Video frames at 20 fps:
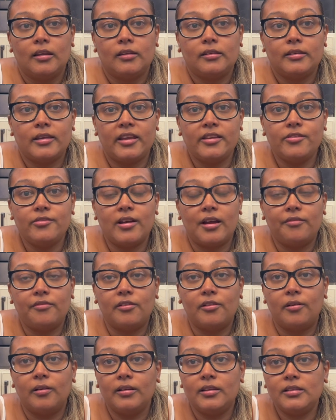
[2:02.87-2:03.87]
then you have
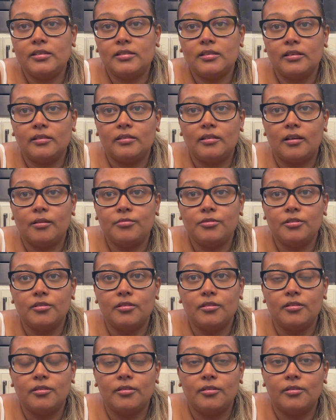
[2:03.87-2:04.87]
all these symptoms, you
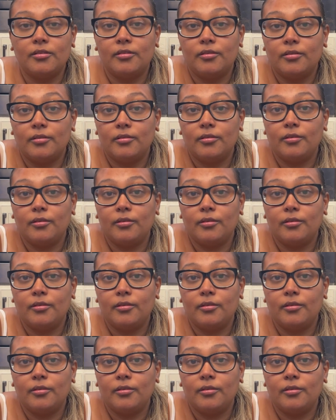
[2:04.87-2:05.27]
don't know